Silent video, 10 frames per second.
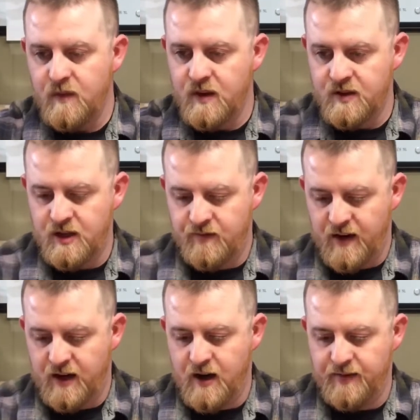Let's see if
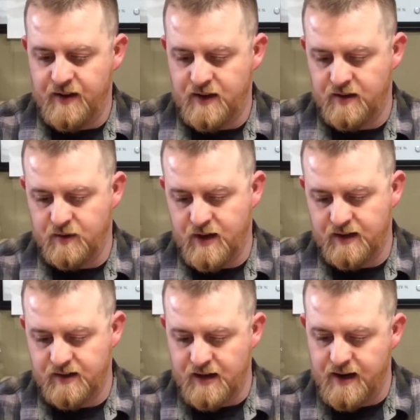I cut that to the
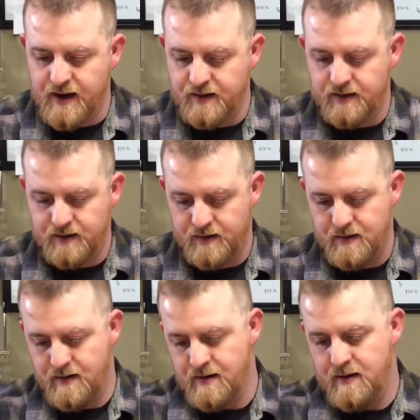right size.
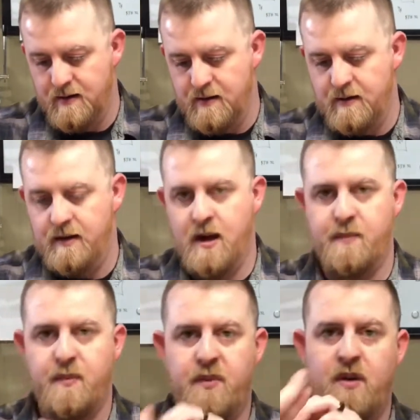
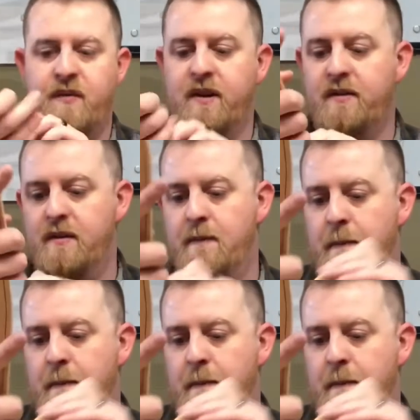Yep, perfect.